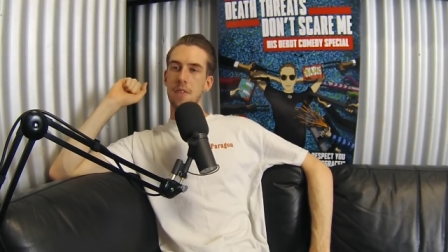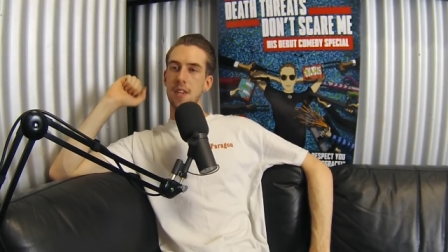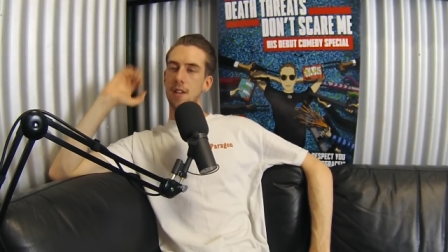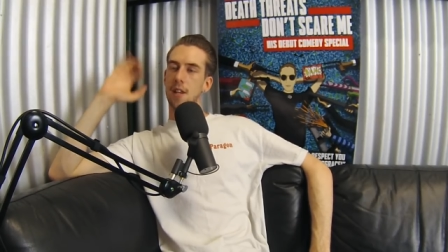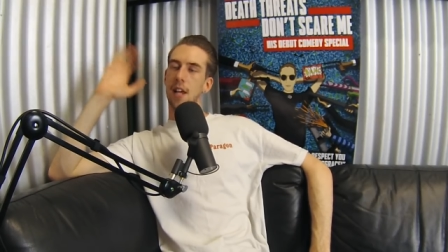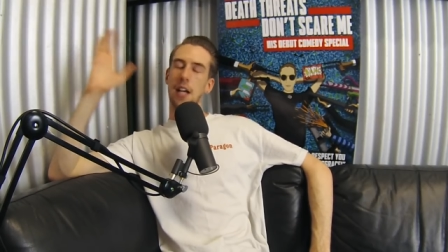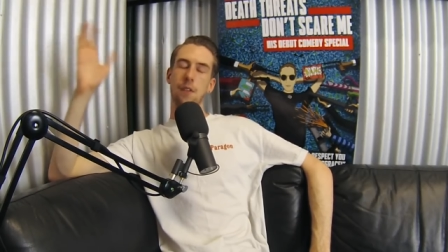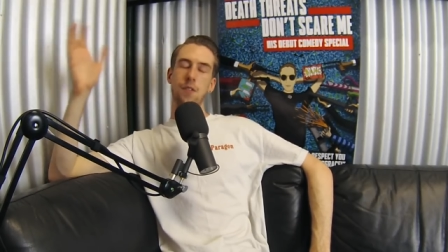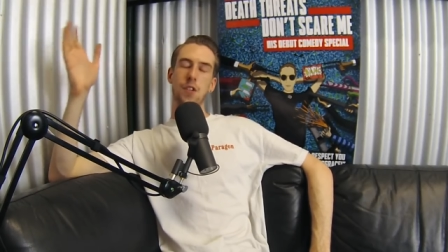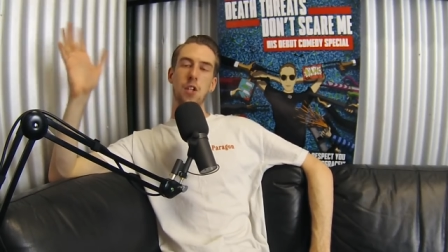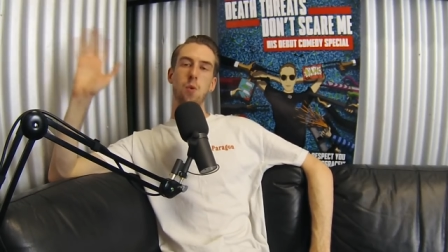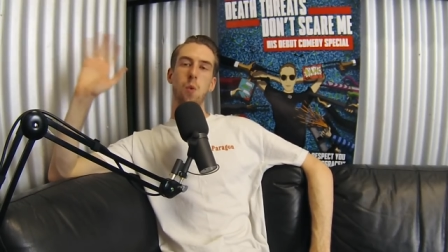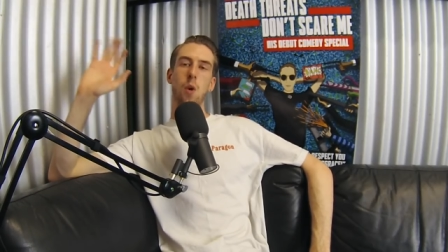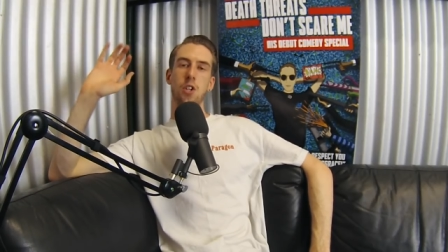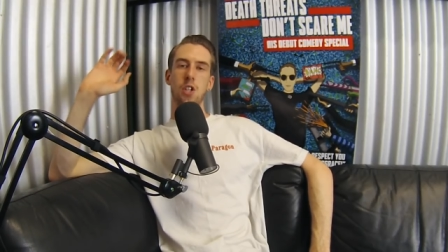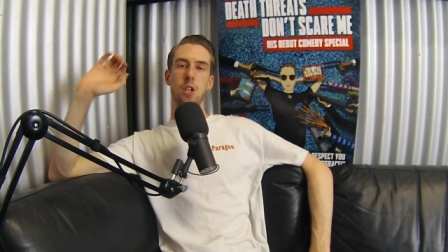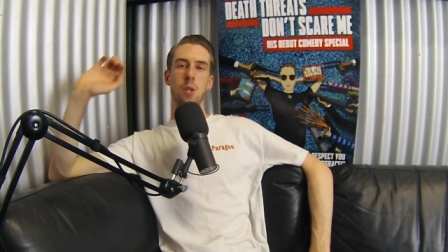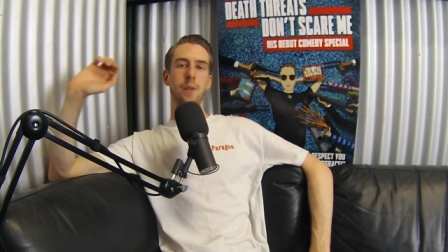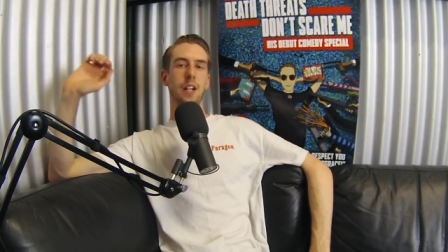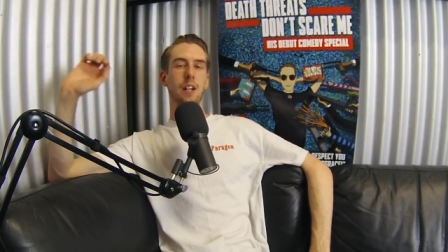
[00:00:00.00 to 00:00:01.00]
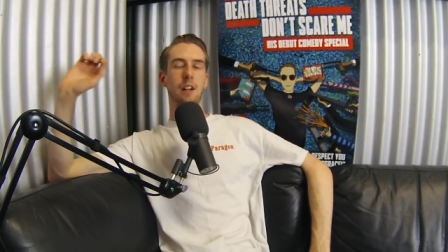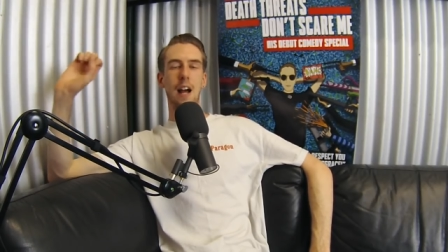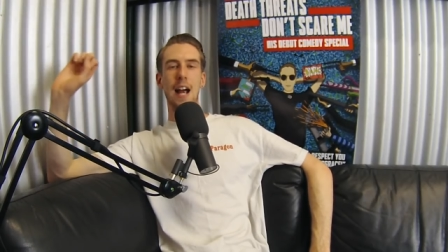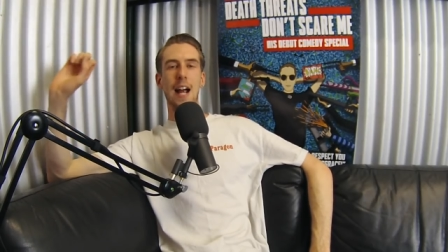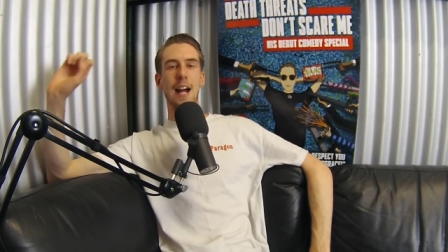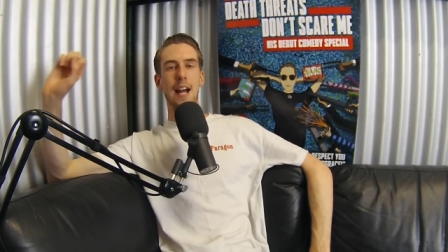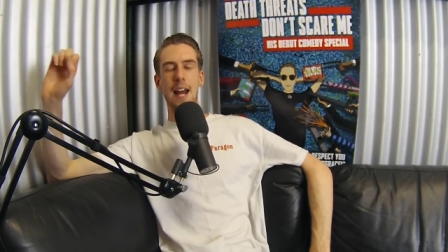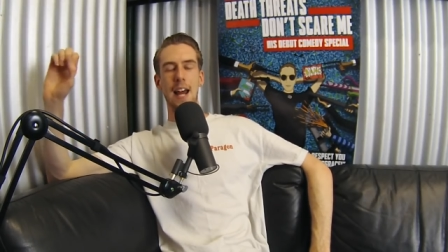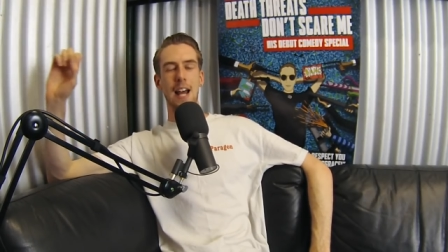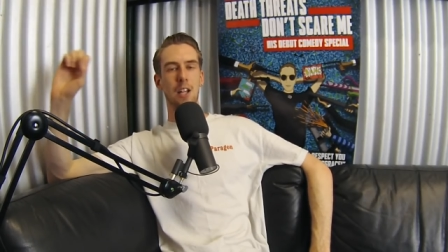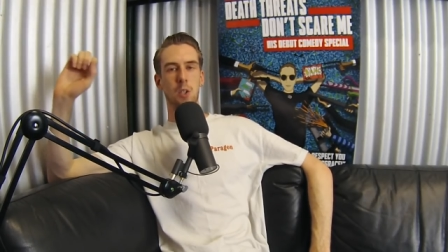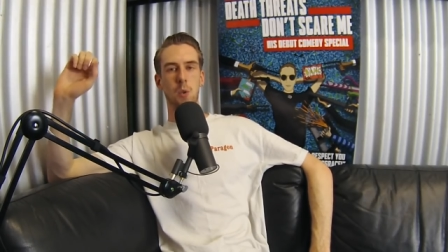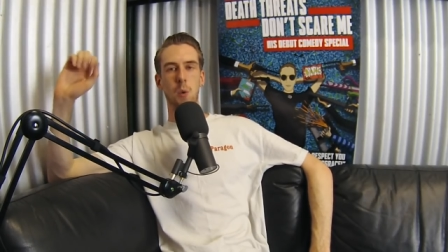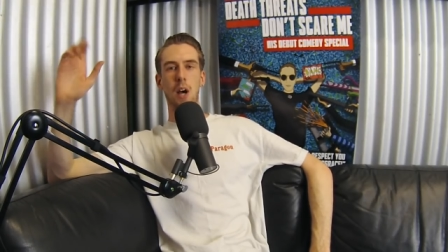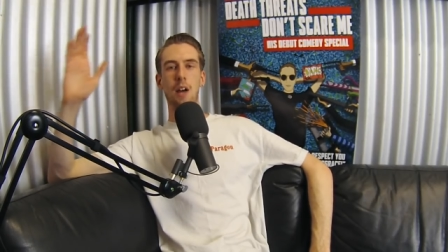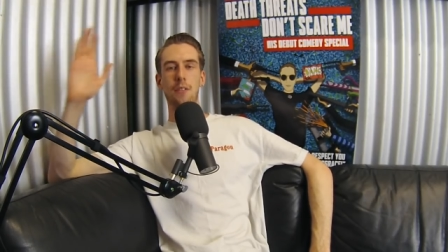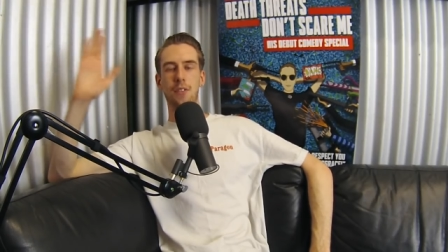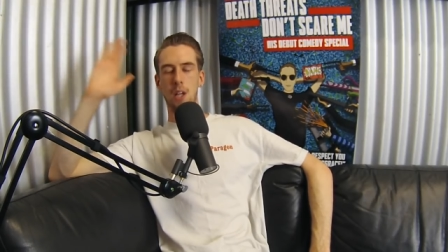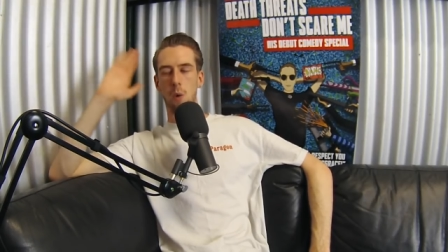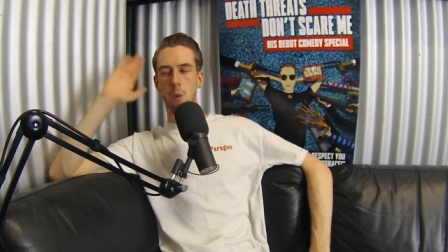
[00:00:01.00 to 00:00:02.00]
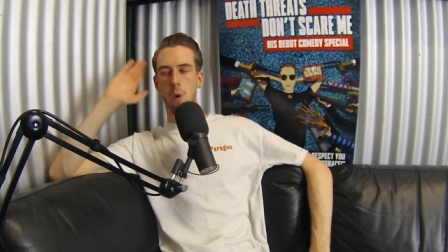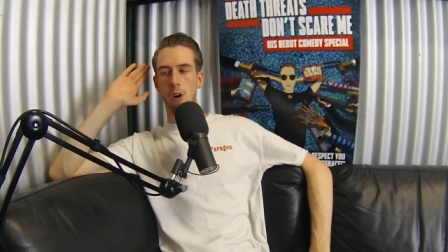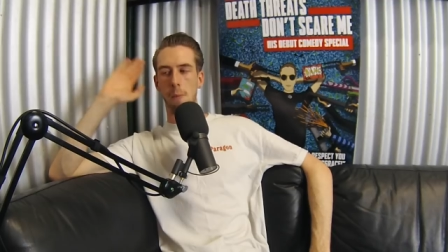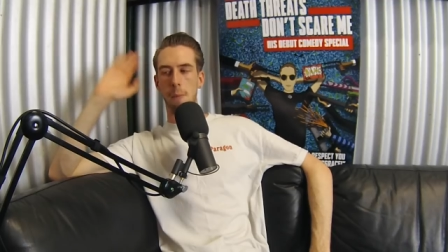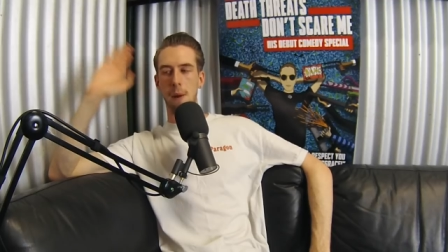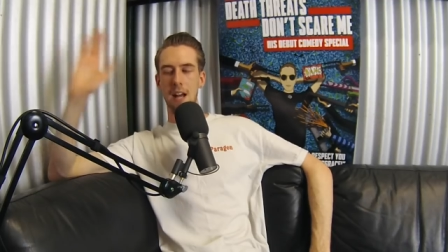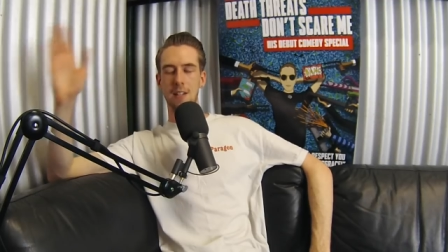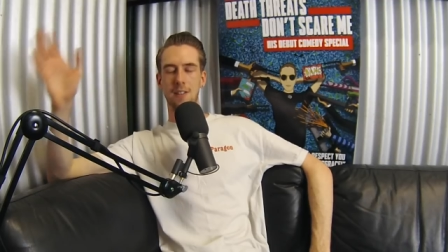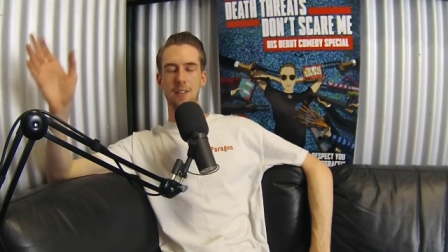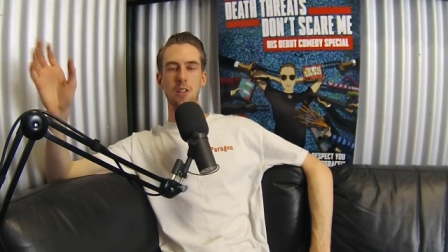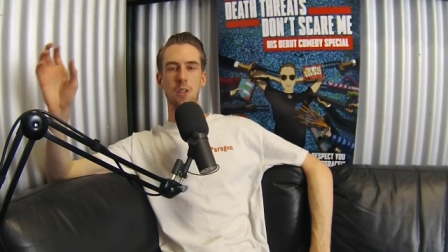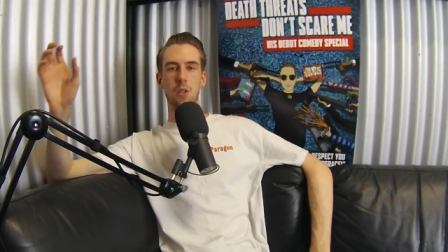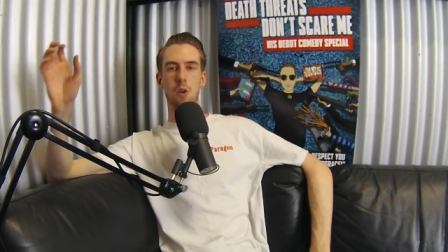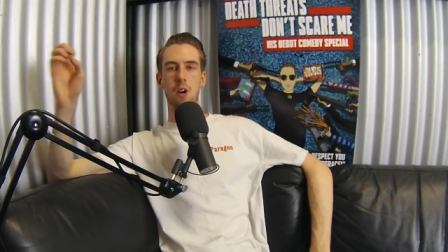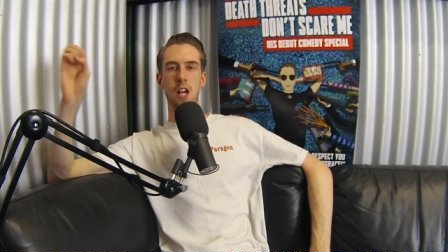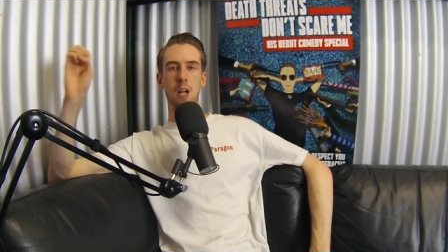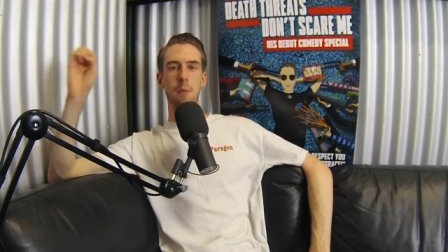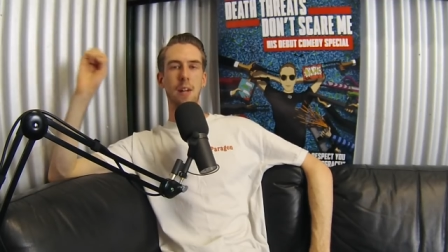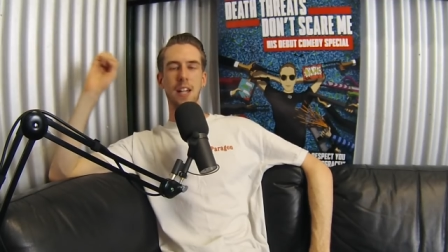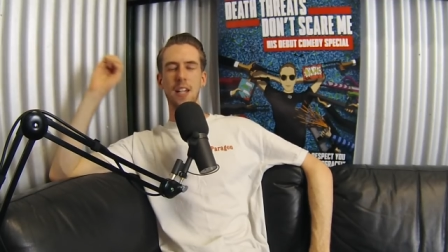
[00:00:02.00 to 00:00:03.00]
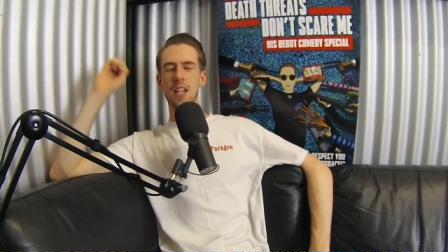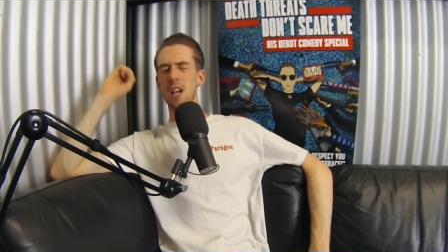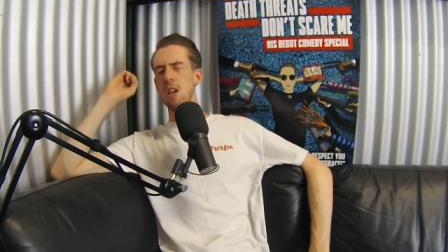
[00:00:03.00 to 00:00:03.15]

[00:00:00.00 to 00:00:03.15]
like if she's watching Real Housewives, I'll walk past the door and they'll be like,